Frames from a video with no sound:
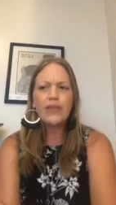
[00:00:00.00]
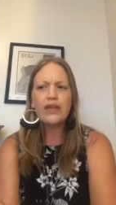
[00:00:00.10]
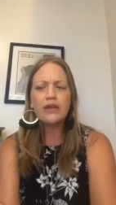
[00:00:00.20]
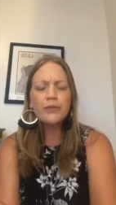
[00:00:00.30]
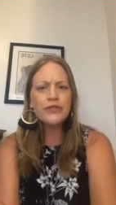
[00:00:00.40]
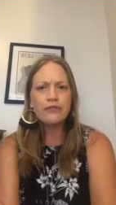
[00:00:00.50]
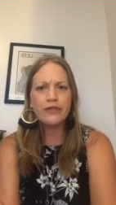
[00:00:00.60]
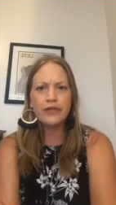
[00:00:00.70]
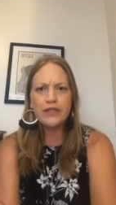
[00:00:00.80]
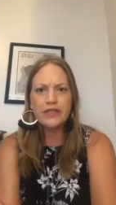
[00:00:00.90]
they almost
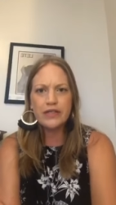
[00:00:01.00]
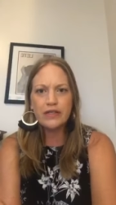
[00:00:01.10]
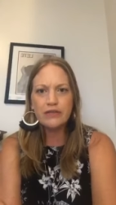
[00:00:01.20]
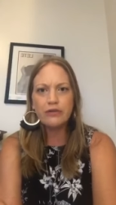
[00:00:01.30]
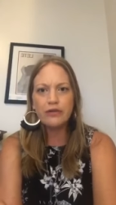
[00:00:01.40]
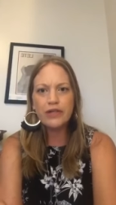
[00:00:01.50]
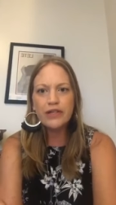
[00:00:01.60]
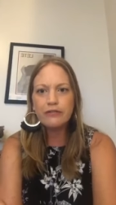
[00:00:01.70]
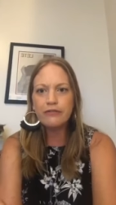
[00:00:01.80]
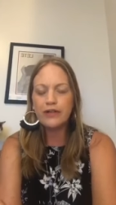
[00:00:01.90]
felt a sense of
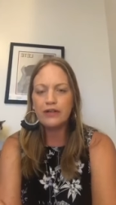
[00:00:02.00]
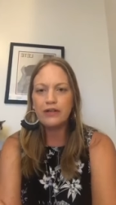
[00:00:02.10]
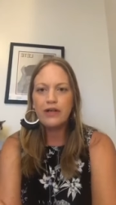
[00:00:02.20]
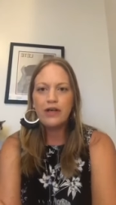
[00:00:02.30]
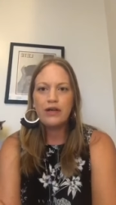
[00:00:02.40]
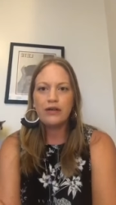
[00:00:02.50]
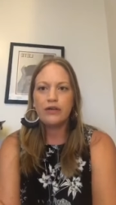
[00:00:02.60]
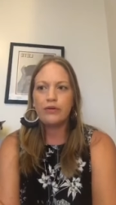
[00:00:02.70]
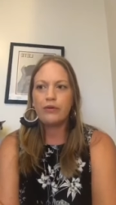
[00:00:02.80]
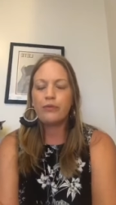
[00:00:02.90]
relief and, you
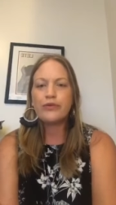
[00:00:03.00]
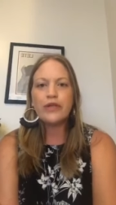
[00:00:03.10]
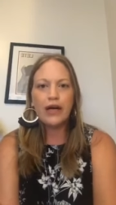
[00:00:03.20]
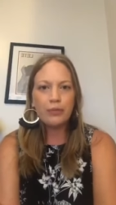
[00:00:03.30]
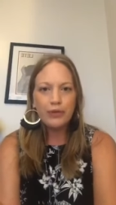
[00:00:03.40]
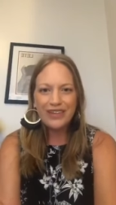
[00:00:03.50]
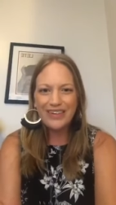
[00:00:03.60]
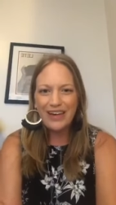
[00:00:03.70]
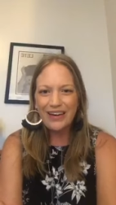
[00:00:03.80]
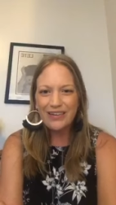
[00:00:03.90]
know, were almost happy
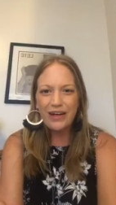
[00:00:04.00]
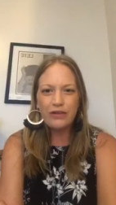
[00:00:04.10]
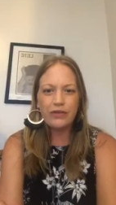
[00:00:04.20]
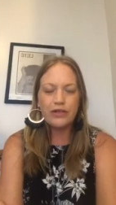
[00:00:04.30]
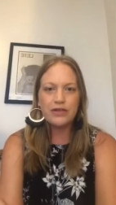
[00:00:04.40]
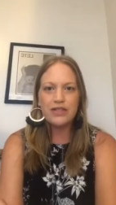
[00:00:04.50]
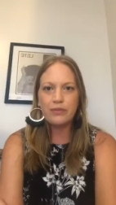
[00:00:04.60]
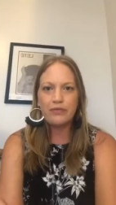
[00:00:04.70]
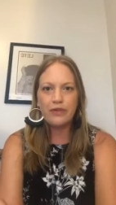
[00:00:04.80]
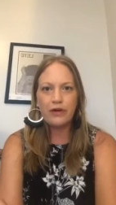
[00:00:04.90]
at having some
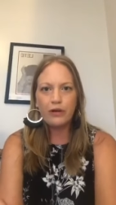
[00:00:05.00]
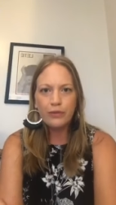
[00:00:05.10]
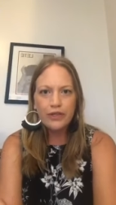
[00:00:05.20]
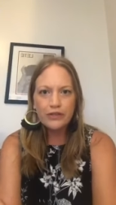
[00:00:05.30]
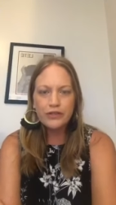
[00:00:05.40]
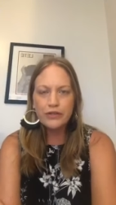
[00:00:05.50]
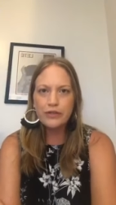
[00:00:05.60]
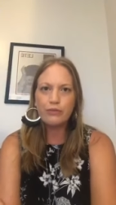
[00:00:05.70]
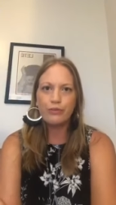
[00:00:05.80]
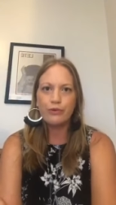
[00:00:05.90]
of their
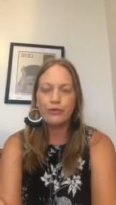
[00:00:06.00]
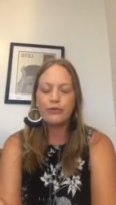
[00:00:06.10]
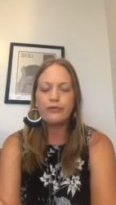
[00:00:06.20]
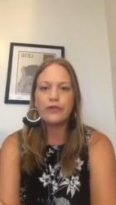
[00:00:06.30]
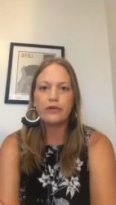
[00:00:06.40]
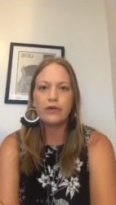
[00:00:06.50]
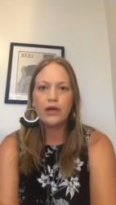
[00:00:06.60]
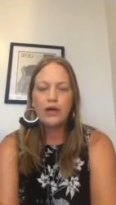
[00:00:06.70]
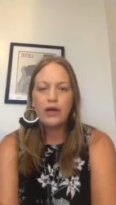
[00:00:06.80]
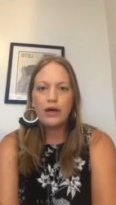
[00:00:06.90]
obligations removed or,
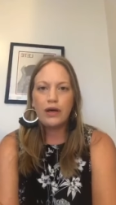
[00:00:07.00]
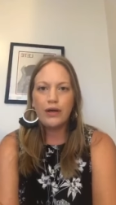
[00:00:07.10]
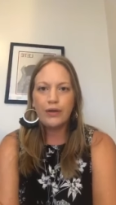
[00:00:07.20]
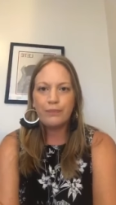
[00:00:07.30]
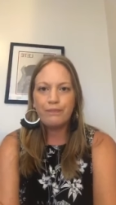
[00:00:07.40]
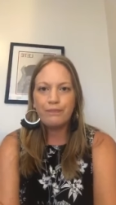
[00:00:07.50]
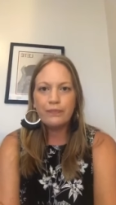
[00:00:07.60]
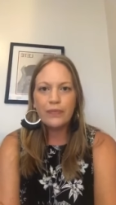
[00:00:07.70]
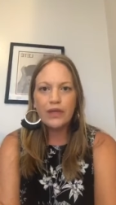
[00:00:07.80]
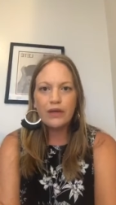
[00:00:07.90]
um,
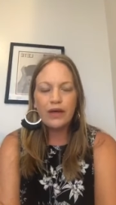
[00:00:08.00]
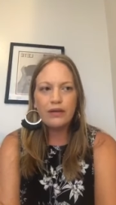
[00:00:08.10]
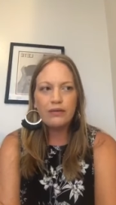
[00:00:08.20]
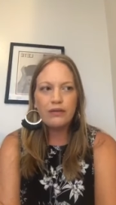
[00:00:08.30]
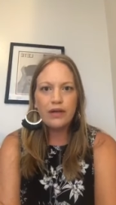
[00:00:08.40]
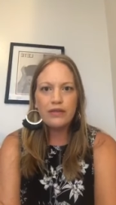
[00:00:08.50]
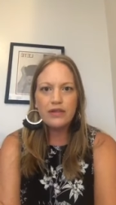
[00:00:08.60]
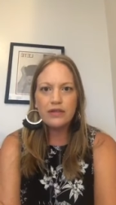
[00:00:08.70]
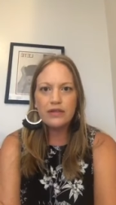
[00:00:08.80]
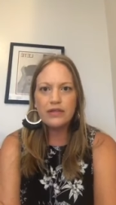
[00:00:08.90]
and I
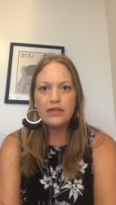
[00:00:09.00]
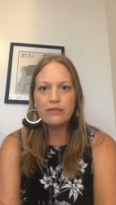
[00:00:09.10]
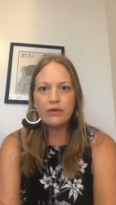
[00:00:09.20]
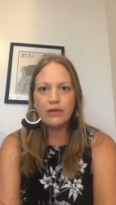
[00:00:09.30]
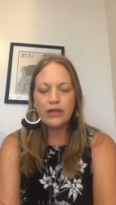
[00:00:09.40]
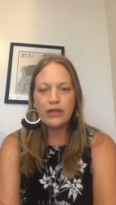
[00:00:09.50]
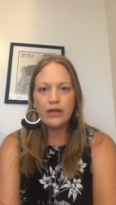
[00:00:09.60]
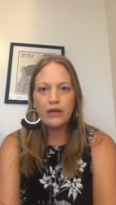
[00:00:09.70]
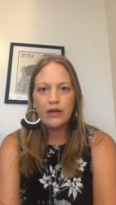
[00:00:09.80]
think this is really